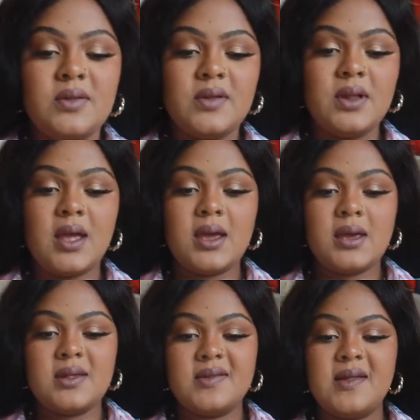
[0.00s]
Today
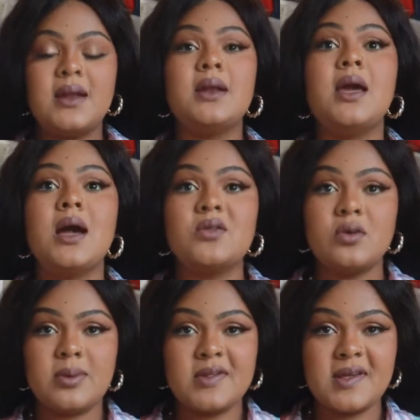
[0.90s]
is Saturday,
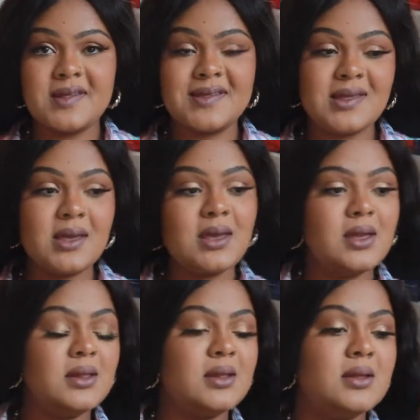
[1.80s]
October
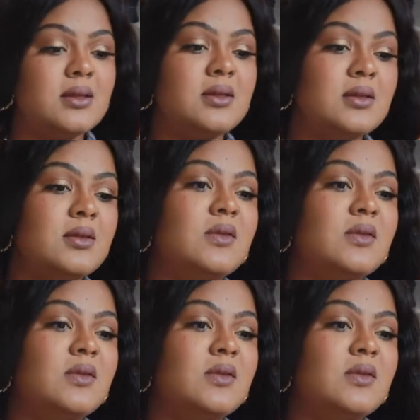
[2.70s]
16th.